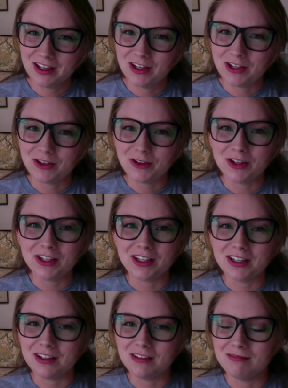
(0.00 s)
You
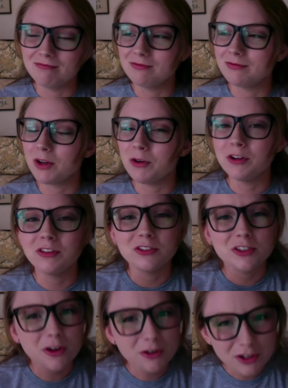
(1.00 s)
could
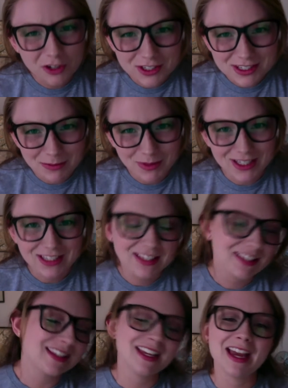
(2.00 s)
go to your siblings and
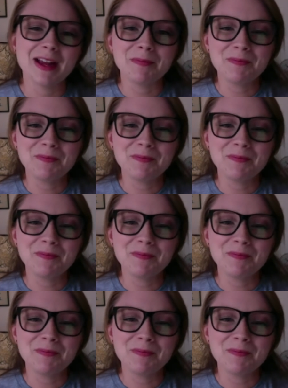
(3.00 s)
say,